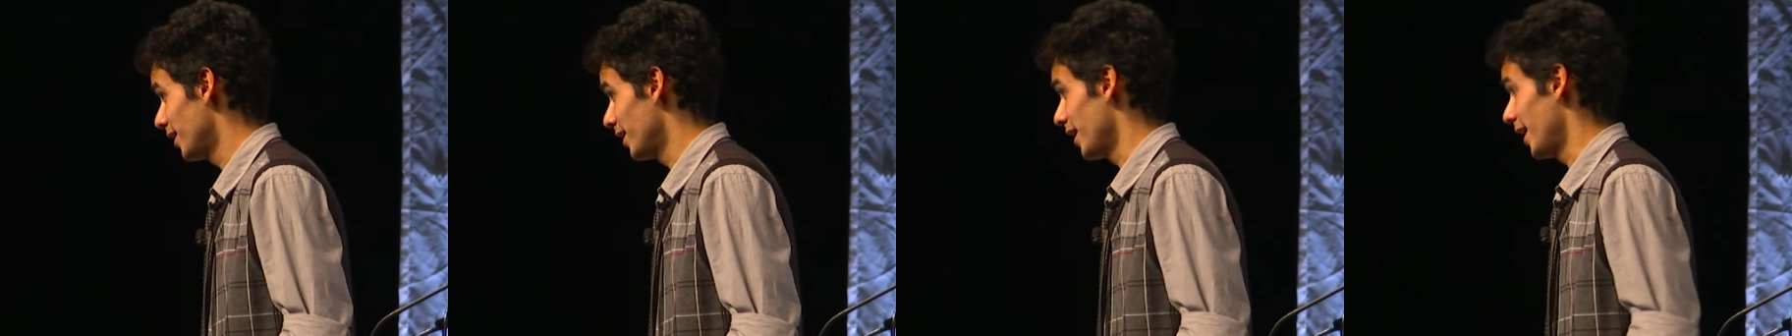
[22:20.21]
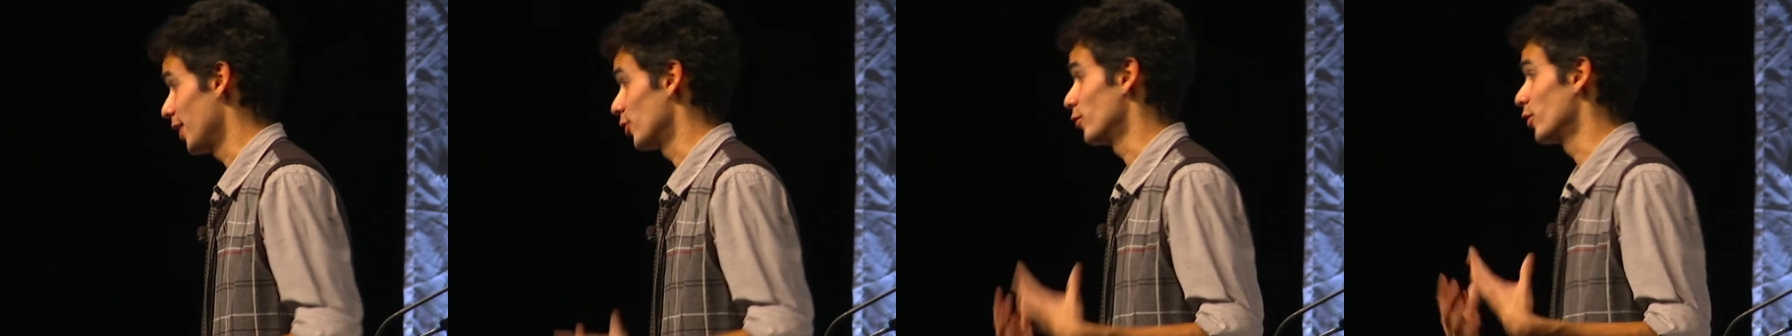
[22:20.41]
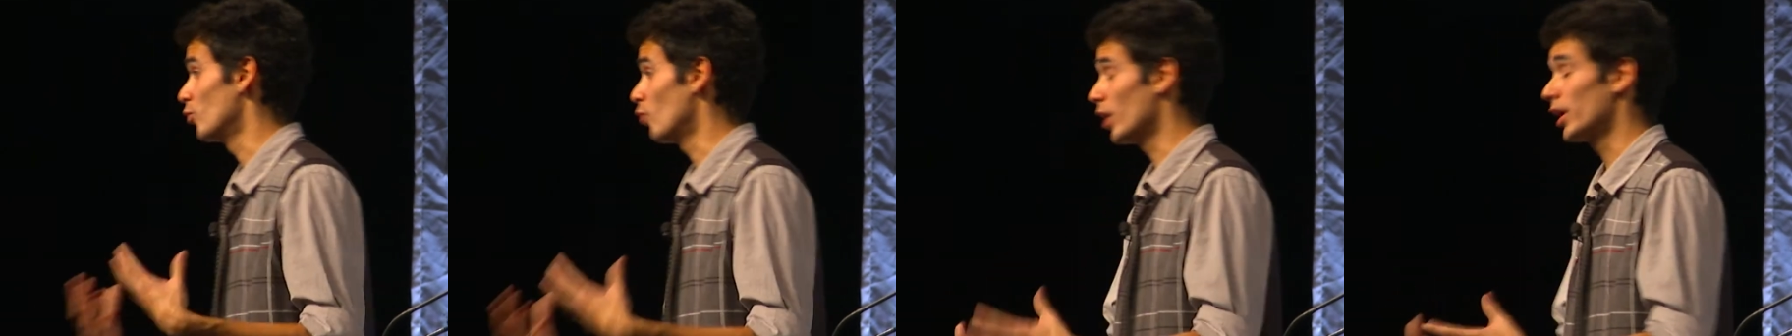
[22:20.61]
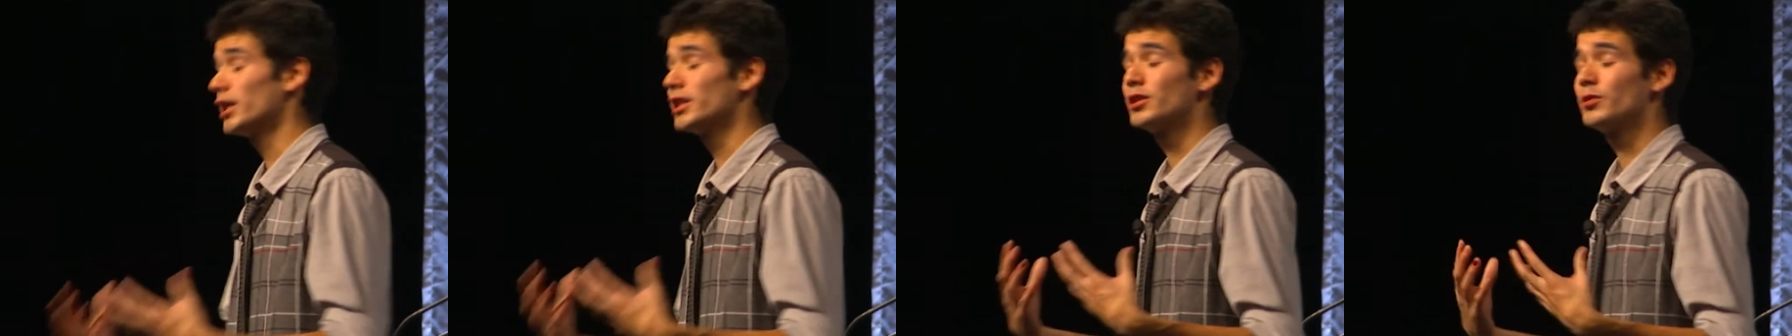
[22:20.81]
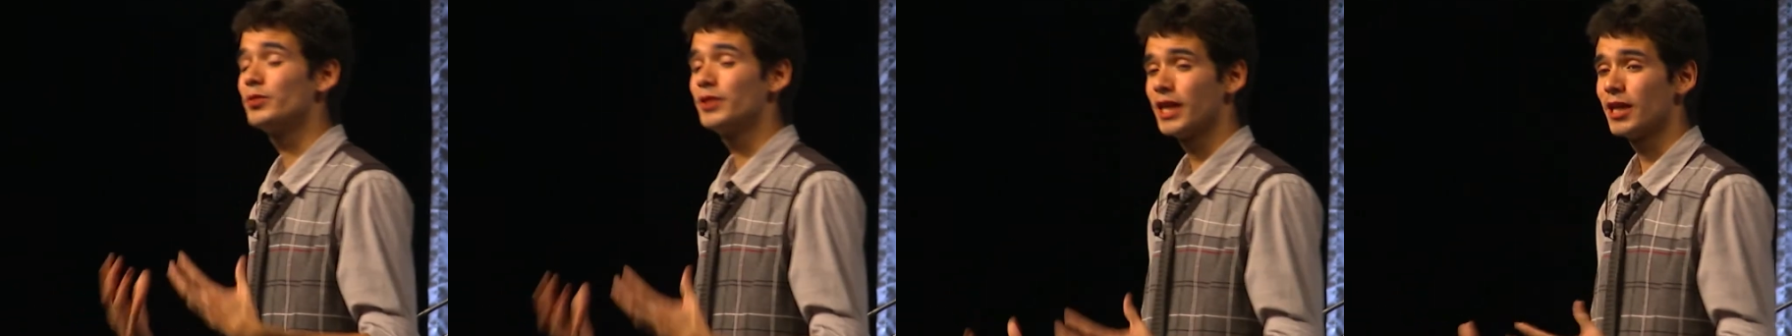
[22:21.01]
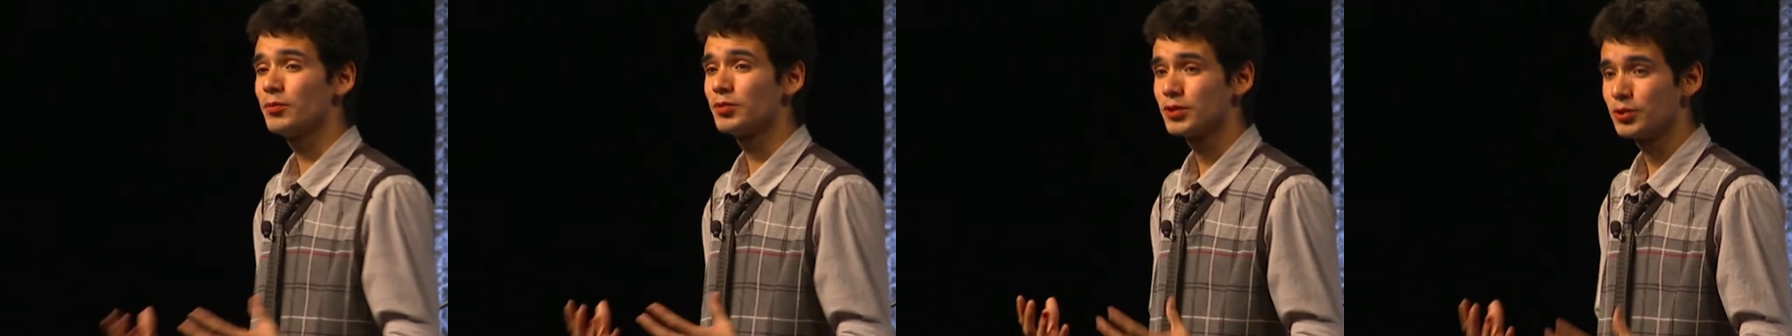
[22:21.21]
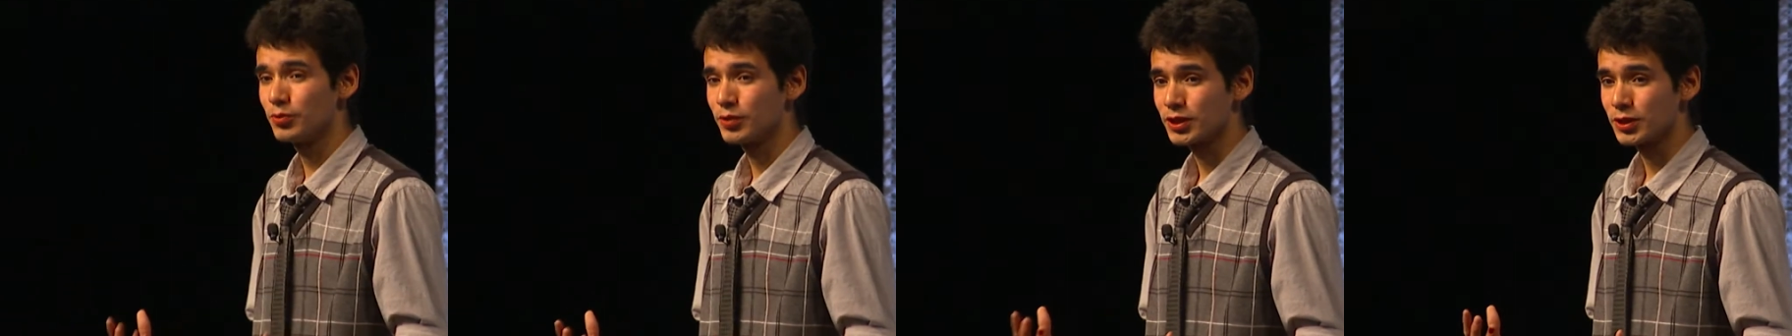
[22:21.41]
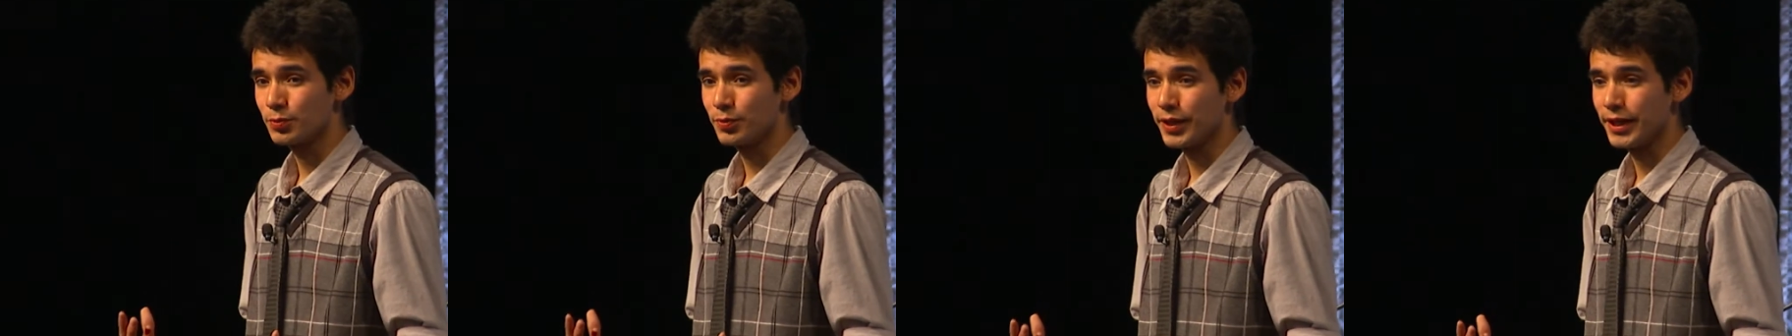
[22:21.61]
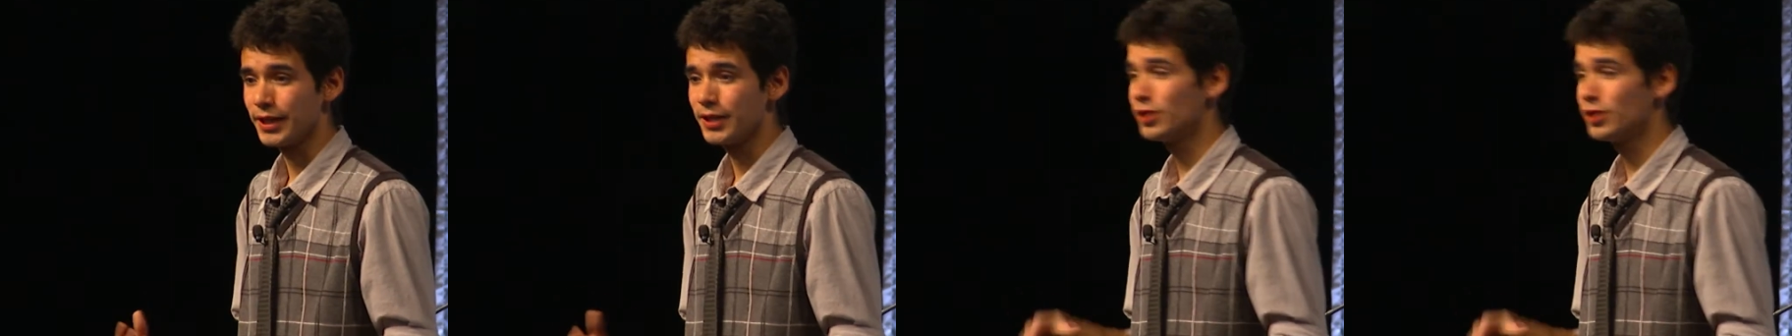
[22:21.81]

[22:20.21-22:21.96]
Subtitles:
And we wanted to be able to explain,